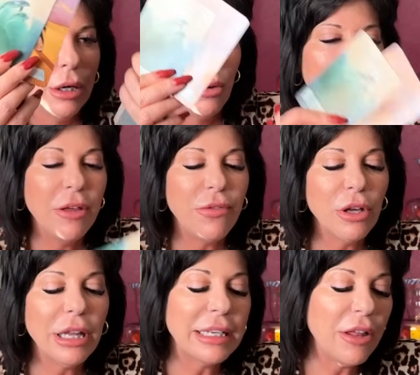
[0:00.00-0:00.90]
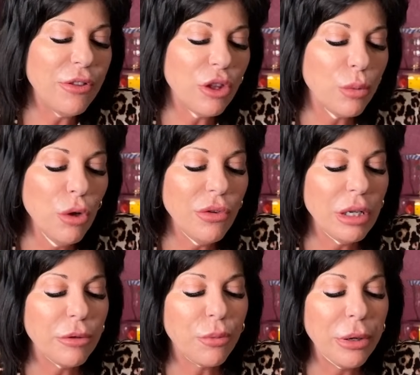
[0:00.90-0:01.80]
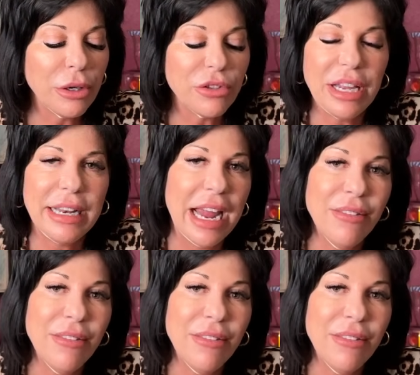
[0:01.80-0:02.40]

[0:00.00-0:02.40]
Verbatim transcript: We may feel like nothing's moving, but Spirit is saying